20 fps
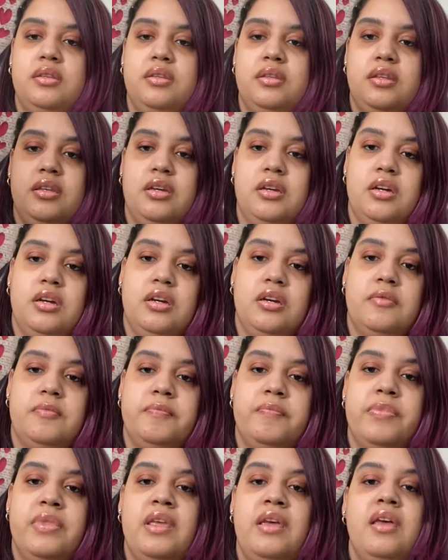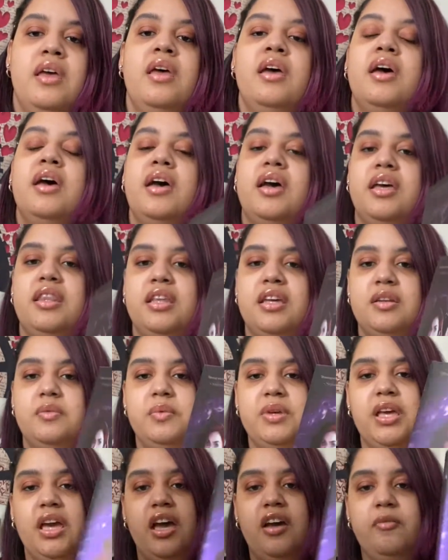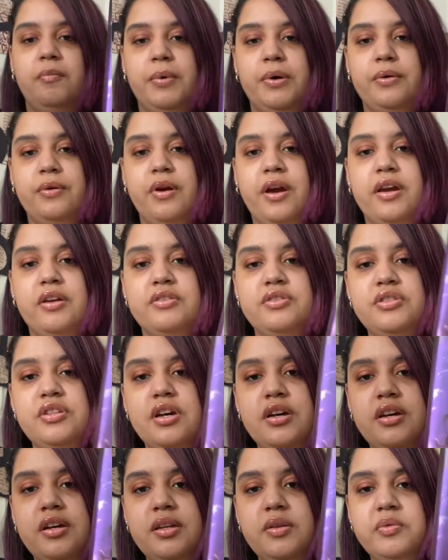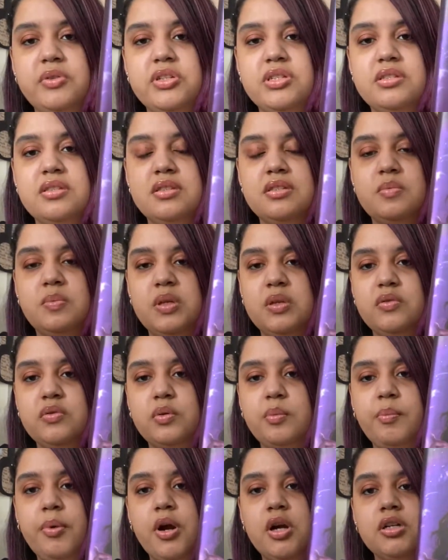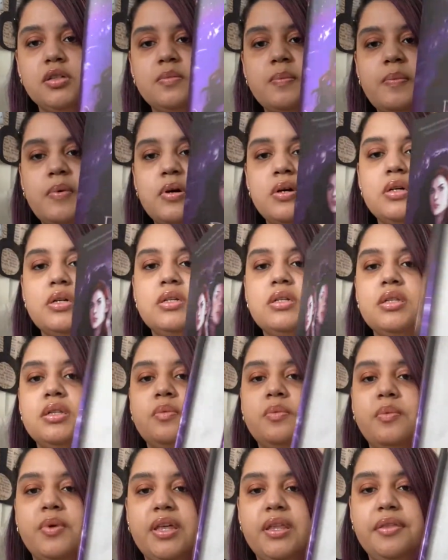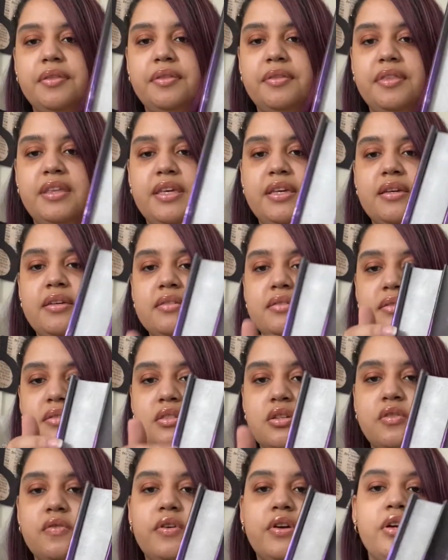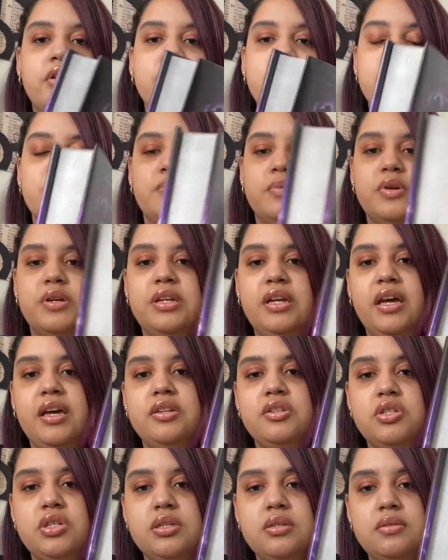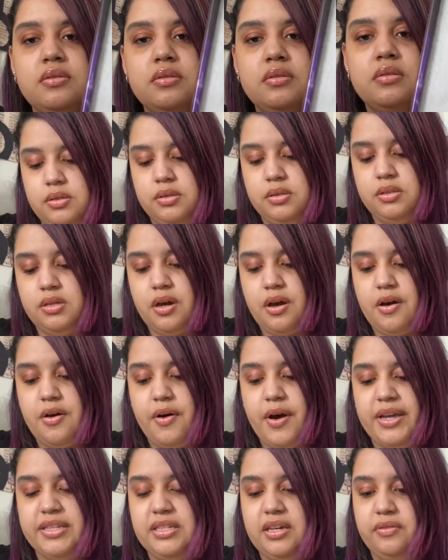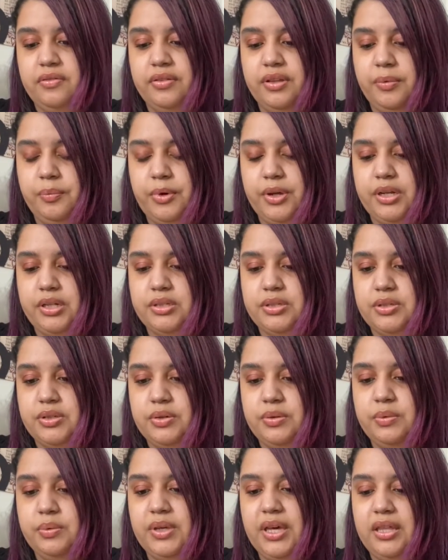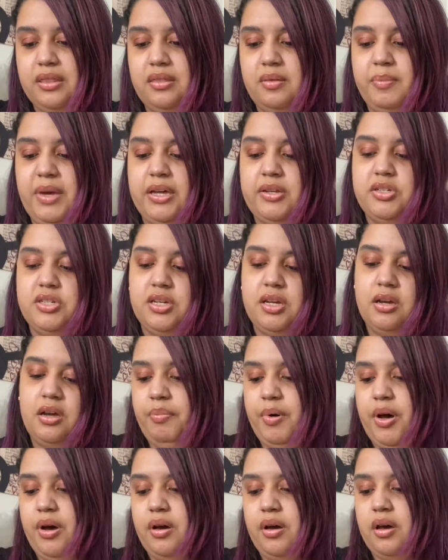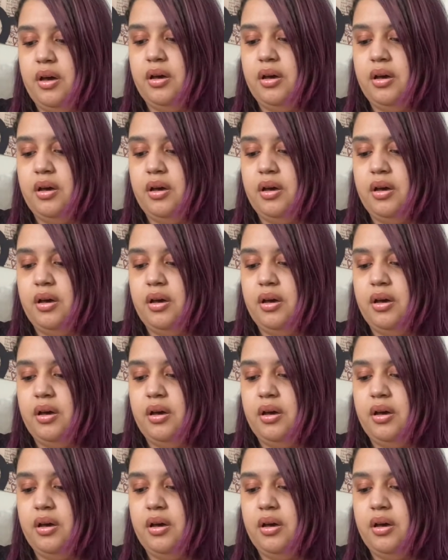Here. And then we have Bone Criers Dawn, which is this beautiful purple with the silver sprayed edges. So I definitely wanted to get the matching book.